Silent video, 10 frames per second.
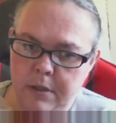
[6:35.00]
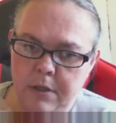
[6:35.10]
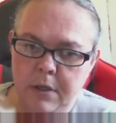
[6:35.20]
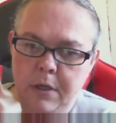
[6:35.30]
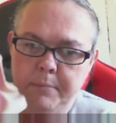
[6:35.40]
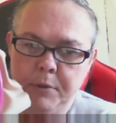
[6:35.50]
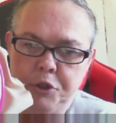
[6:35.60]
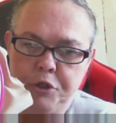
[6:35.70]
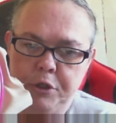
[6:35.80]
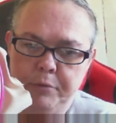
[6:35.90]

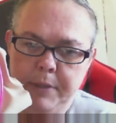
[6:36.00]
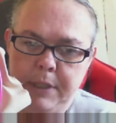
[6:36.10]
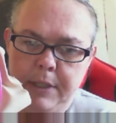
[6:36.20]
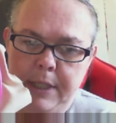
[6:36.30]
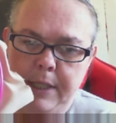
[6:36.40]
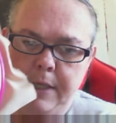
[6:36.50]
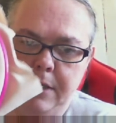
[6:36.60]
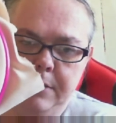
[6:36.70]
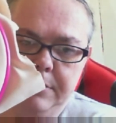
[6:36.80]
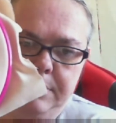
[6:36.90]
mushroom here.
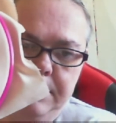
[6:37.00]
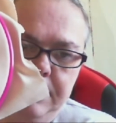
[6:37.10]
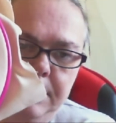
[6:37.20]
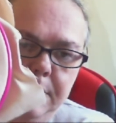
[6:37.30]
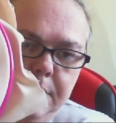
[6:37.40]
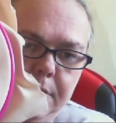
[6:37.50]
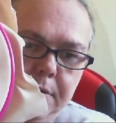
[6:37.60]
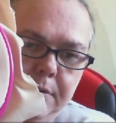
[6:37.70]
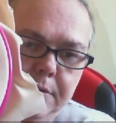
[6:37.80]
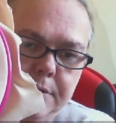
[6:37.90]

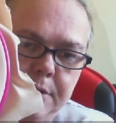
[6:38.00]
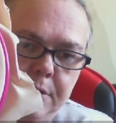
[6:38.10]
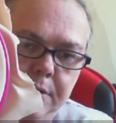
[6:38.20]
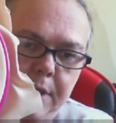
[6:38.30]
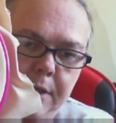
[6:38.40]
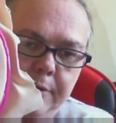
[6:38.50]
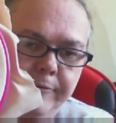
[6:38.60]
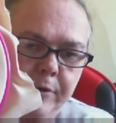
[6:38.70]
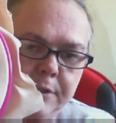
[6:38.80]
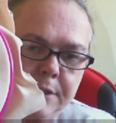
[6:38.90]
So yeah, the
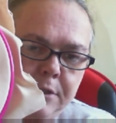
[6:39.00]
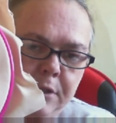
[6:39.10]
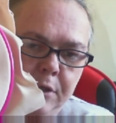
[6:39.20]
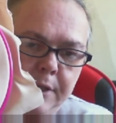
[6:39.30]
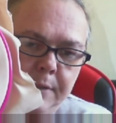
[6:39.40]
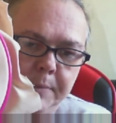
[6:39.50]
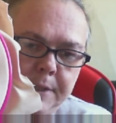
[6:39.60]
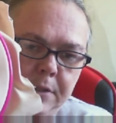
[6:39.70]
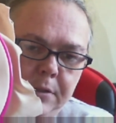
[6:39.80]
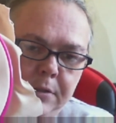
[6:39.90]
fox is going to go in the
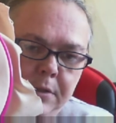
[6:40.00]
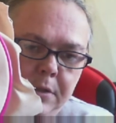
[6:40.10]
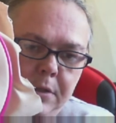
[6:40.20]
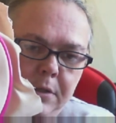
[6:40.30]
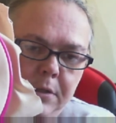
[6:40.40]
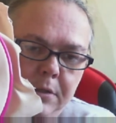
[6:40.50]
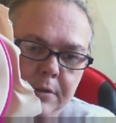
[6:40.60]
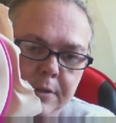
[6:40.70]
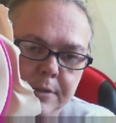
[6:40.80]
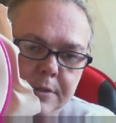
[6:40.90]
middle.
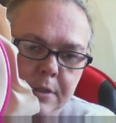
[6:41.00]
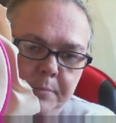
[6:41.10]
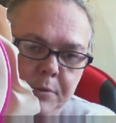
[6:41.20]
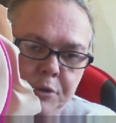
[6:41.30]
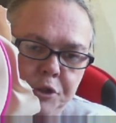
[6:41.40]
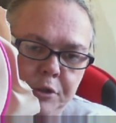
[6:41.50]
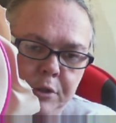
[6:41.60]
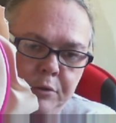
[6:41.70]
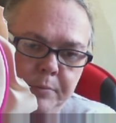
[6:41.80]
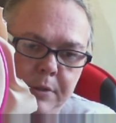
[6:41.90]
There's a mushroom
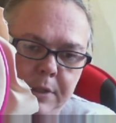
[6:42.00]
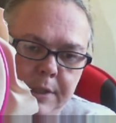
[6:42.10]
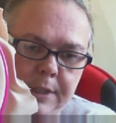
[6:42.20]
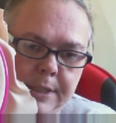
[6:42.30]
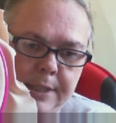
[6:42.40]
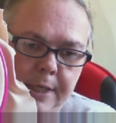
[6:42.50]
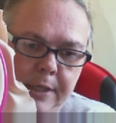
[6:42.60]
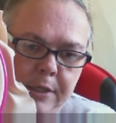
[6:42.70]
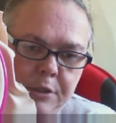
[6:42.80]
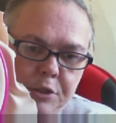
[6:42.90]
at this side, you can
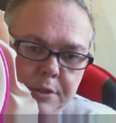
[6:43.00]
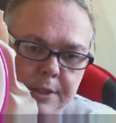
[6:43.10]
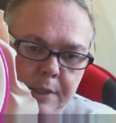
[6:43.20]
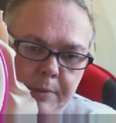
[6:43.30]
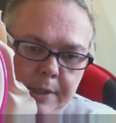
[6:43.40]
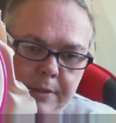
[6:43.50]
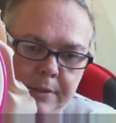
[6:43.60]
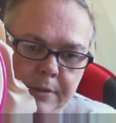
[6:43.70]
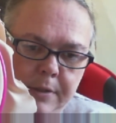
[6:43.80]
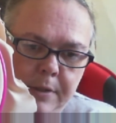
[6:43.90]
just see where the
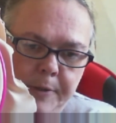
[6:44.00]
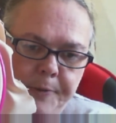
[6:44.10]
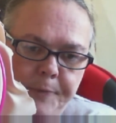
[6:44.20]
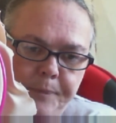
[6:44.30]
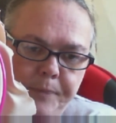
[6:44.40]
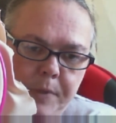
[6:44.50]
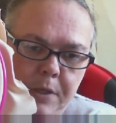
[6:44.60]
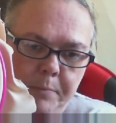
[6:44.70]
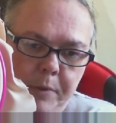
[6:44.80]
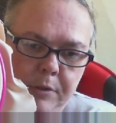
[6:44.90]

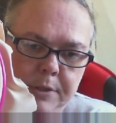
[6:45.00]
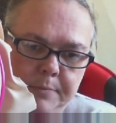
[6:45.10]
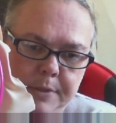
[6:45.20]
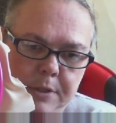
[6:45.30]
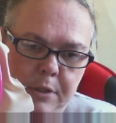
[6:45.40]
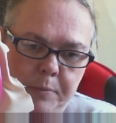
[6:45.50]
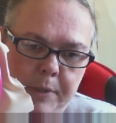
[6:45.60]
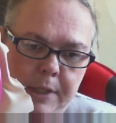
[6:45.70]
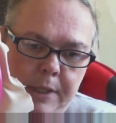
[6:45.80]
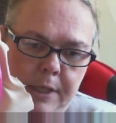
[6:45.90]
bottom's going to
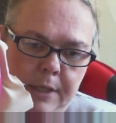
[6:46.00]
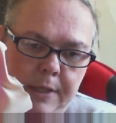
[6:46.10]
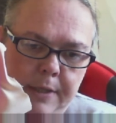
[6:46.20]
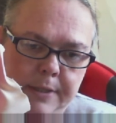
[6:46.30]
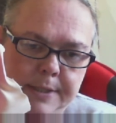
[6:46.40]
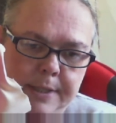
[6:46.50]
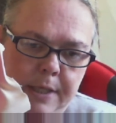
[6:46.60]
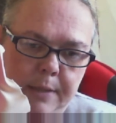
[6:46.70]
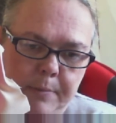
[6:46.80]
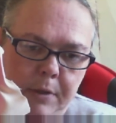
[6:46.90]
be, and then the same
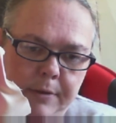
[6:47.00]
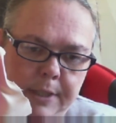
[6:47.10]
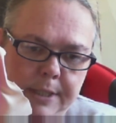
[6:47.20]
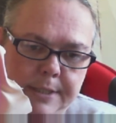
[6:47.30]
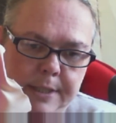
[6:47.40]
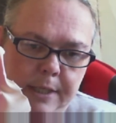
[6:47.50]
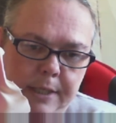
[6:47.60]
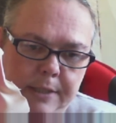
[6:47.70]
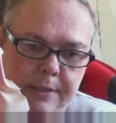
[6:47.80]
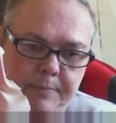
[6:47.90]
on this side,
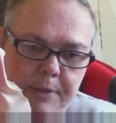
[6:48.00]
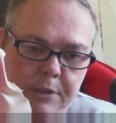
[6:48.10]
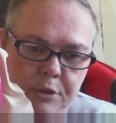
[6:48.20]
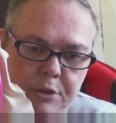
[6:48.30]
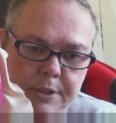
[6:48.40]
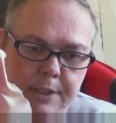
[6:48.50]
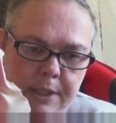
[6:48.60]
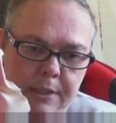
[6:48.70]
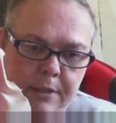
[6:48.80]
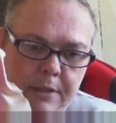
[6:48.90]
you can just see
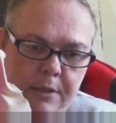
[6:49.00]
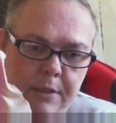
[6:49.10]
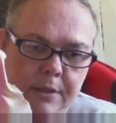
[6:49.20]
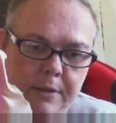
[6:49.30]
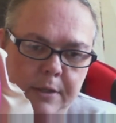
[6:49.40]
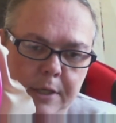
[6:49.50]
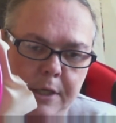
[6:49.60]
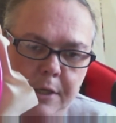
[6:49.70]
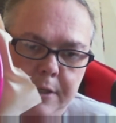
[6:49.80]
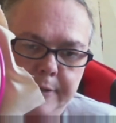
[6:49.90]
the
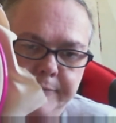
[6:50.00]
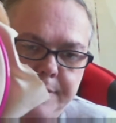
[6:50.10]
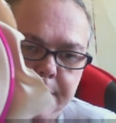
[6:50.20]
curves